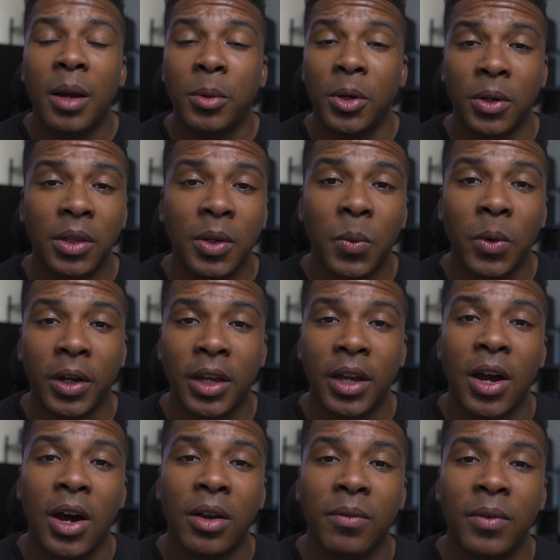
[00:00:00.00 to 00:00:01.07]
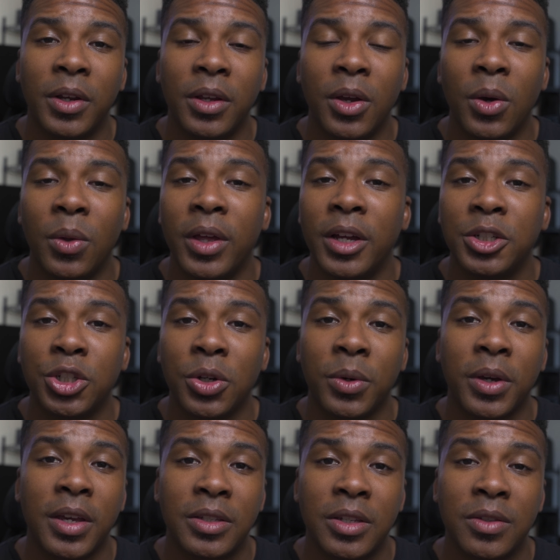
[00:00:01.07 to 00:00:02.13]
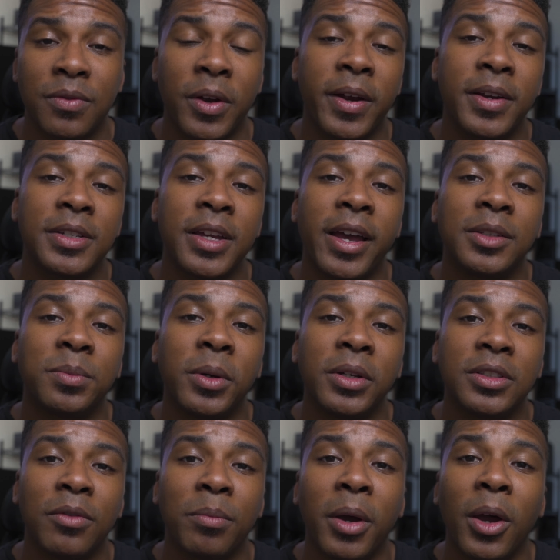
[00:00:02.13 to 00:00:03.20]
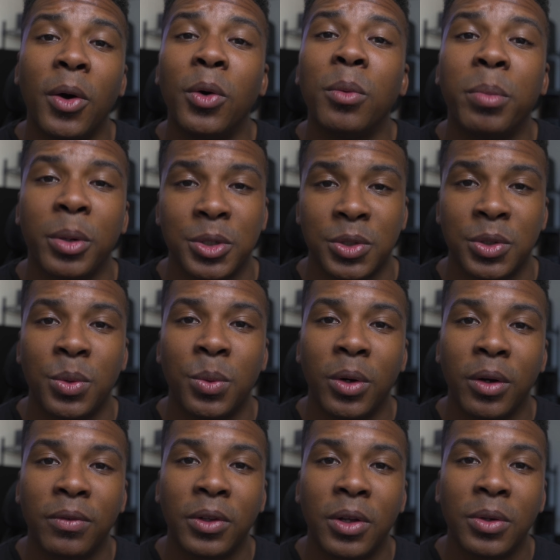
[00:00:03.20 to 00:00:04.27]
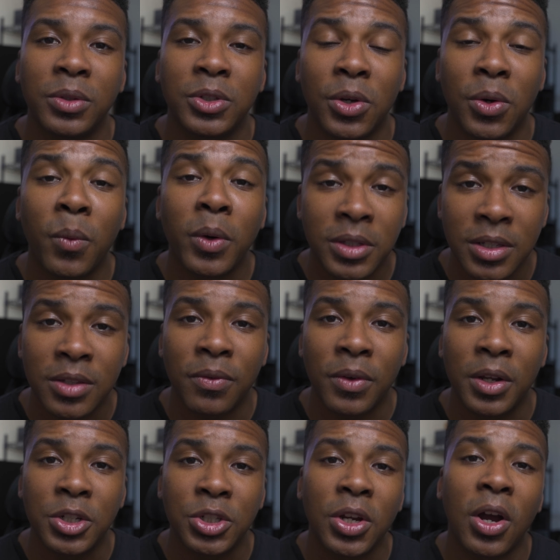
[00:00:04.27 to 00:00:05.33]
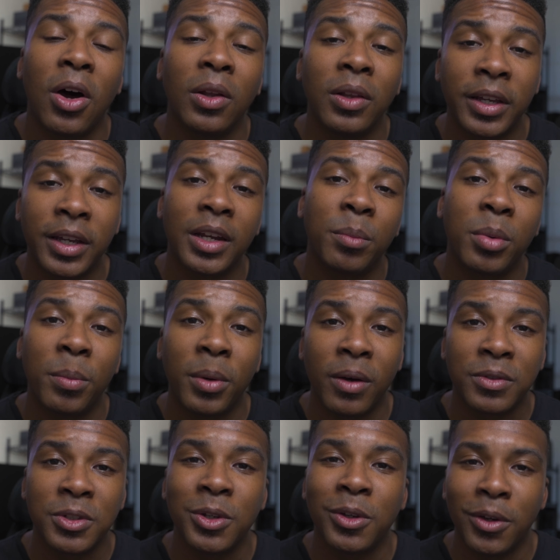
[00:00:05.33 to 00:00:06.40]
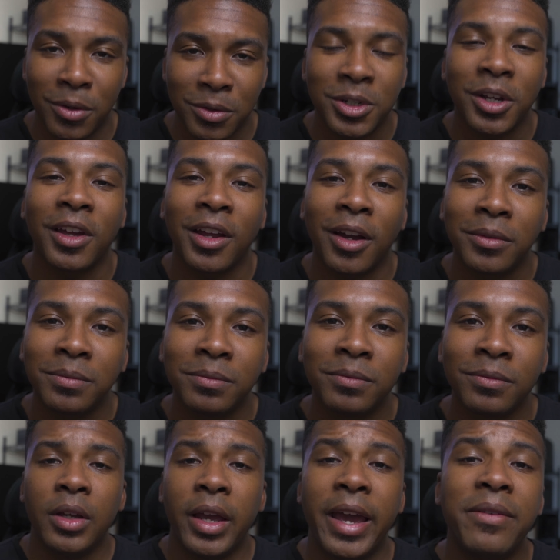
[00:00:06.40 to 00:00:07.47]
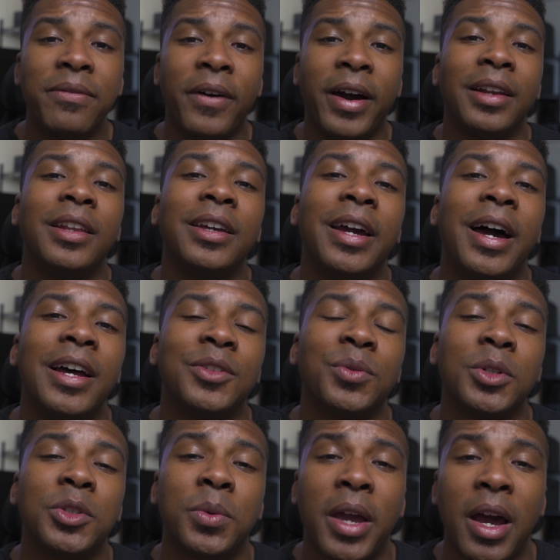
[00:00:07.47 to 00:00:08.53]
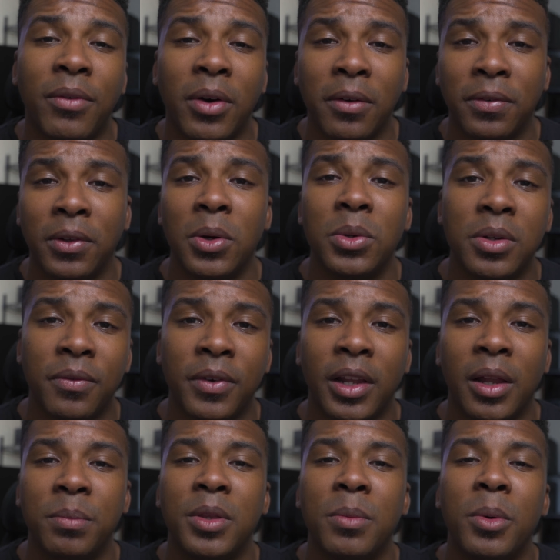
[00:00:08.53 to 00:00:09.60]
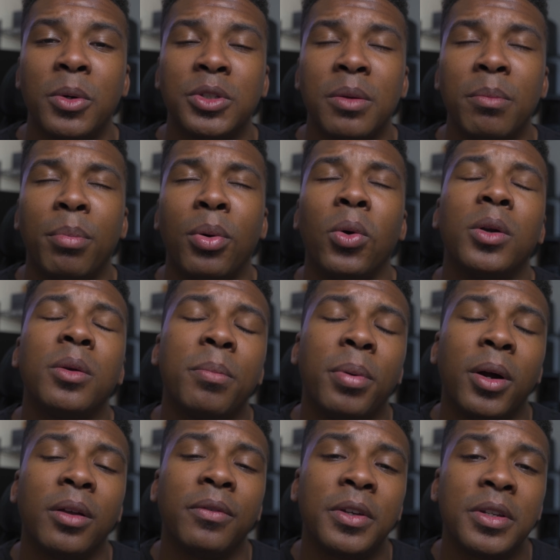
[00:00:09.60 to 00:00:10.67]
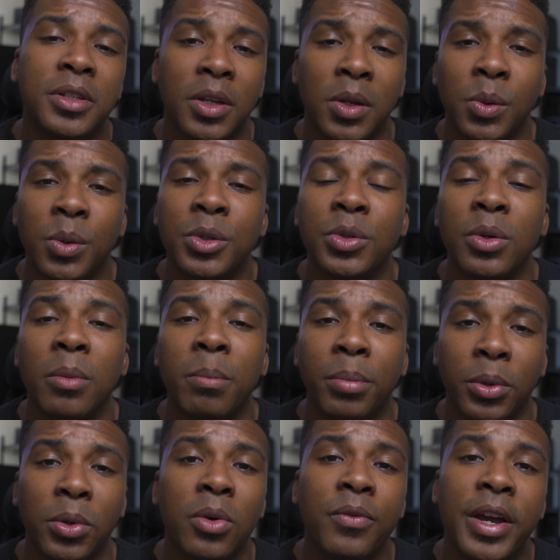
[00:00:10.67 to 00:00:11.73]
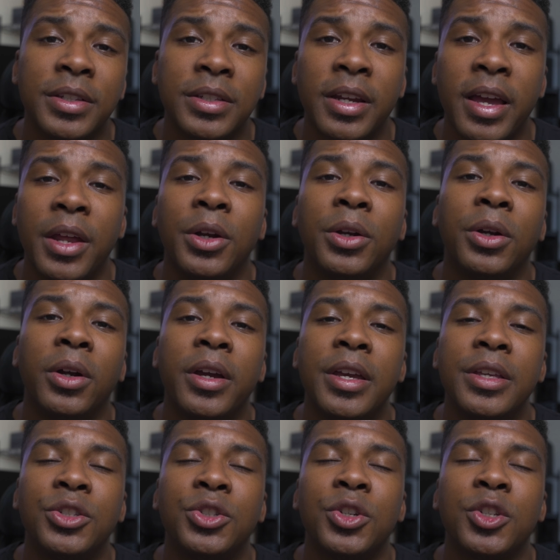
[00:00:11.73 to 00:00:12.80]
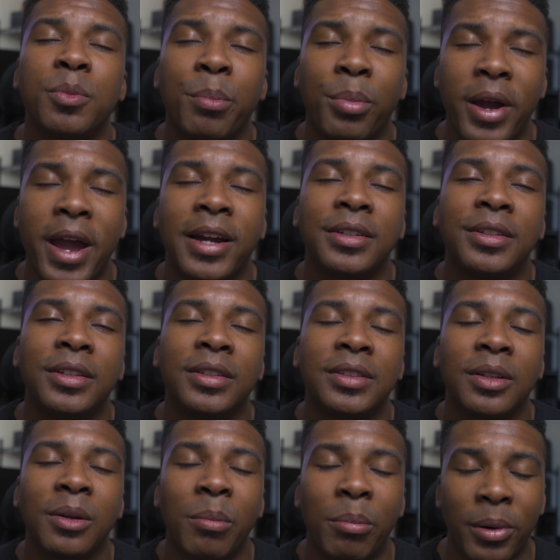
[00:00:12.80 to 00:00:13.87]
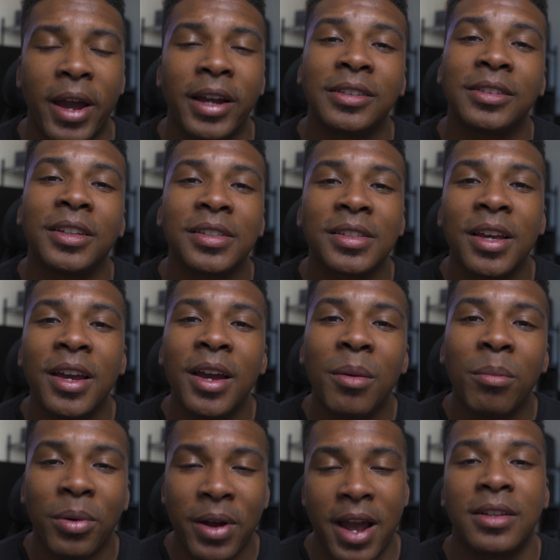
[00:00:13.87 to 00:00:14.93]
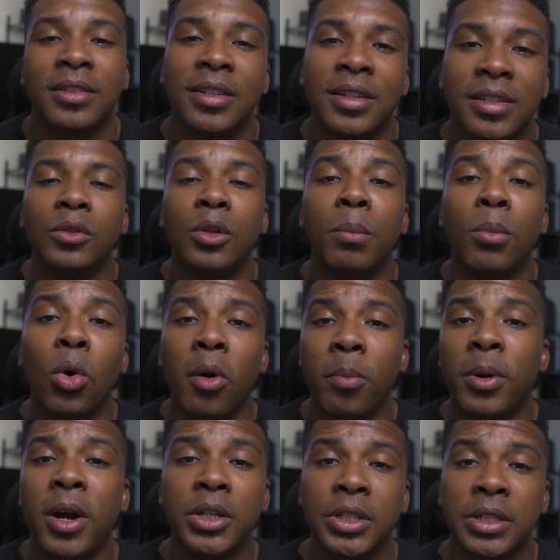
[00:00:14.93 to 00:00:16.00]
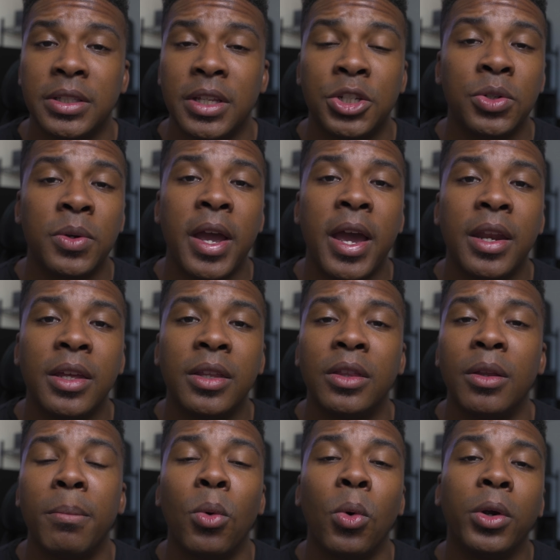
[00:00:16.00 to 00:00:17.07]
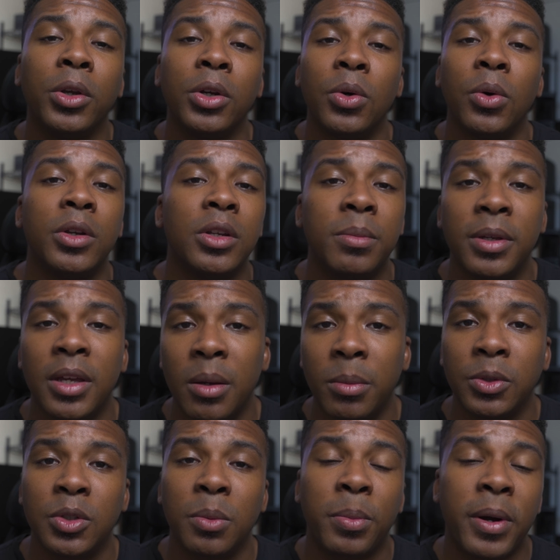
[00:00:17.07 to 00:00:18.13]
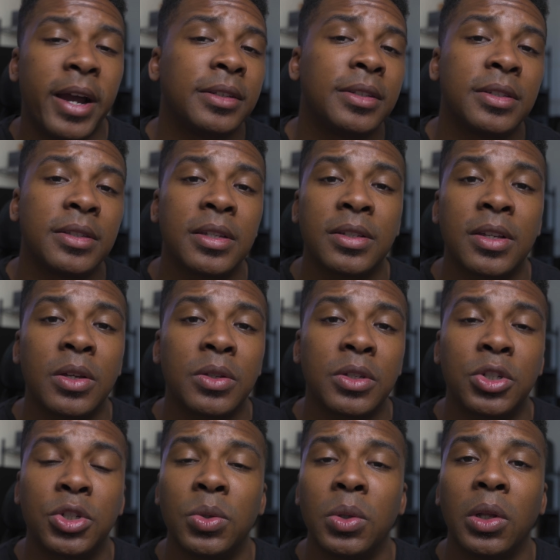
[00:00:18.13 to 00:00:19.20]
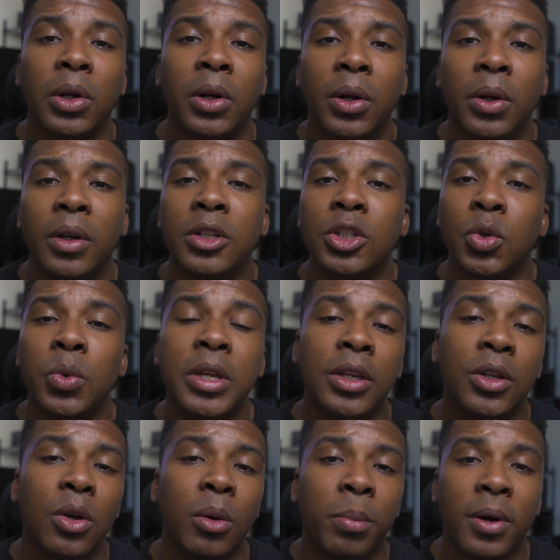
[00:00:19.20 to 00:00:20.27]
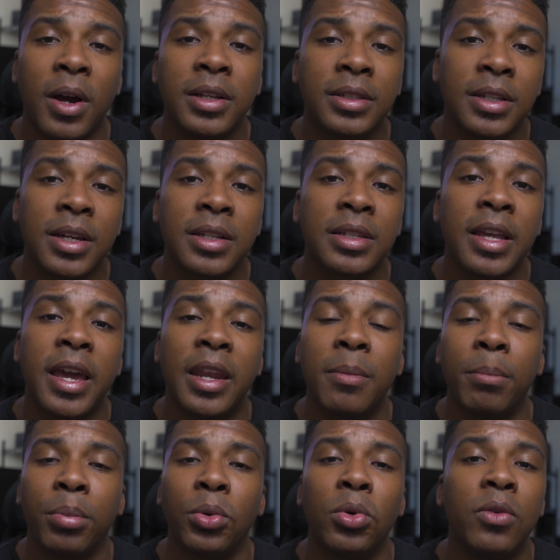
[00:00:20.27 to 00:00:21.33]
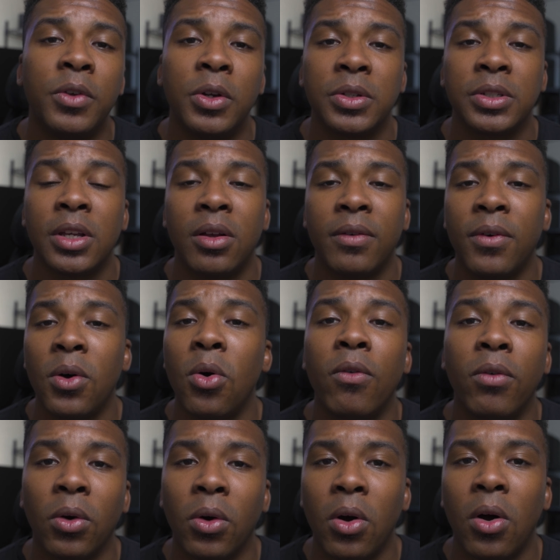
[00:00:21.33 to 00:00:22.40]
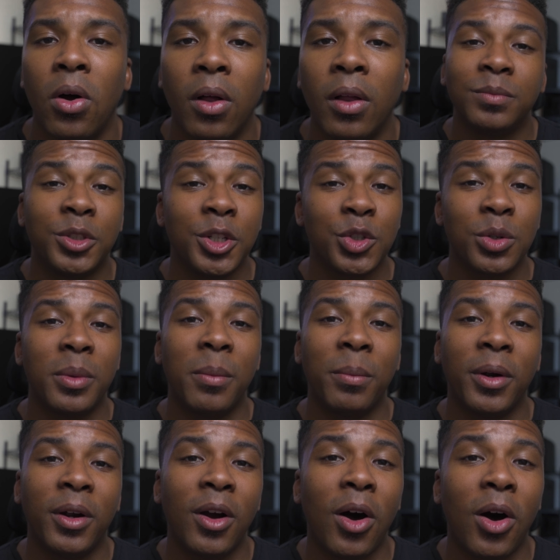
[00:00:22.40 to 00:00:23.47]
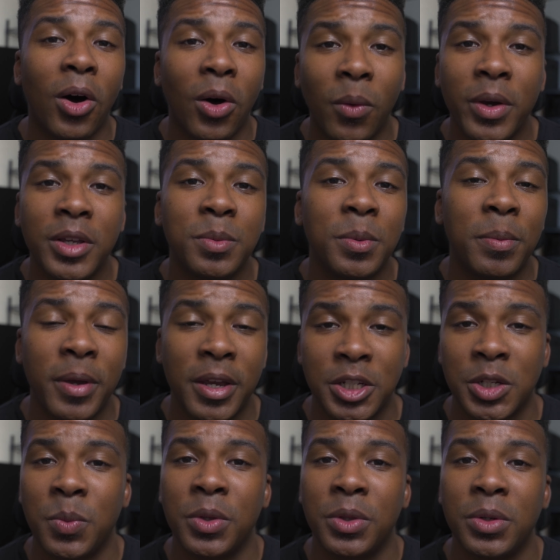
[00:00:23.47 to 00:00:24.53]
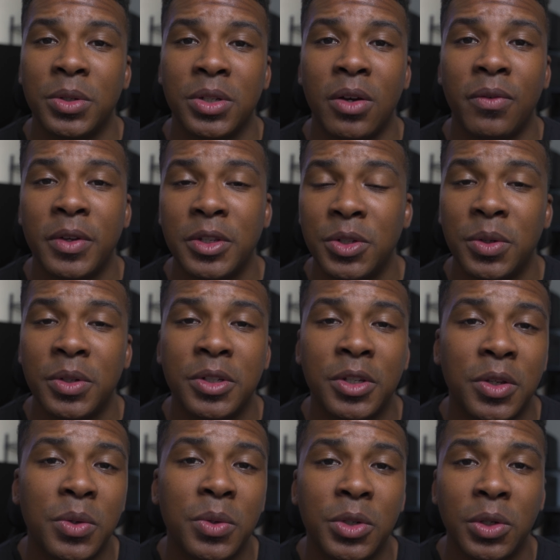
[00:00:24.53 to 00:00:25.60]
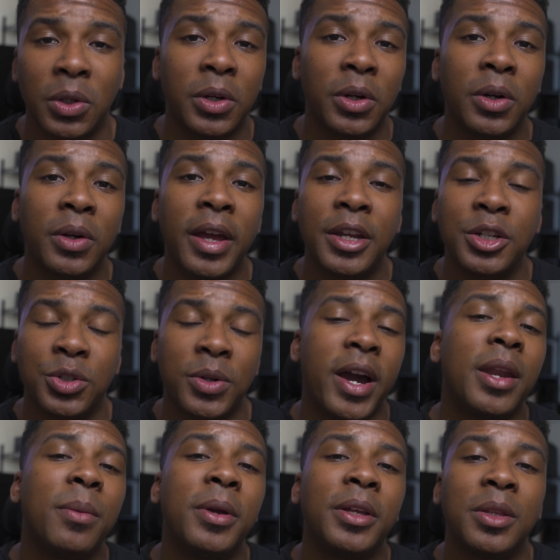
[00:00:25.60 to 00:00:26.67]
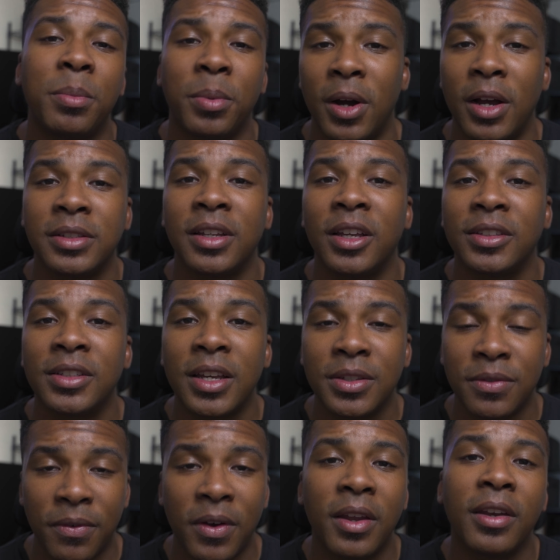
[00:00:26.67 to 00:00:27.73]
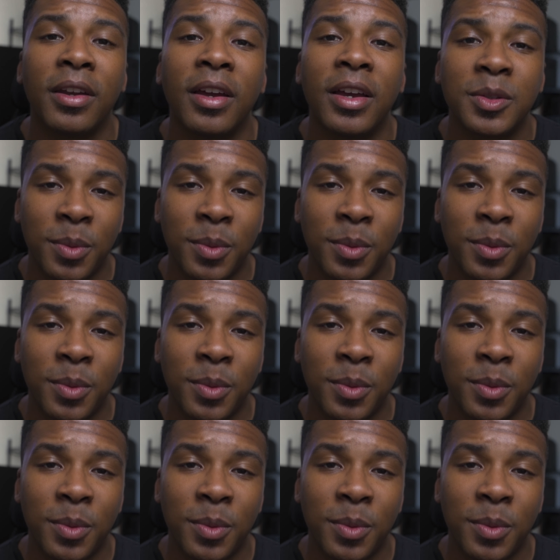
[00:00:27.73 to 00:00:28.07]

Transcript: I'm currently working on a video that showcases various aspects of my own personal workflow, so once it's finished, I'll link it up above so you can go check it out. And finally, guys, once we have our flow developed, the most important part of continuing to improve as an editor is just practice, practice, practice. The more projects that you edit, the more you're going to be able to practice the skills that you learn, tweak your process, and improve yourself overall. Just remember, always be patient with yourself as you continue to learn, and try to make the process as fun as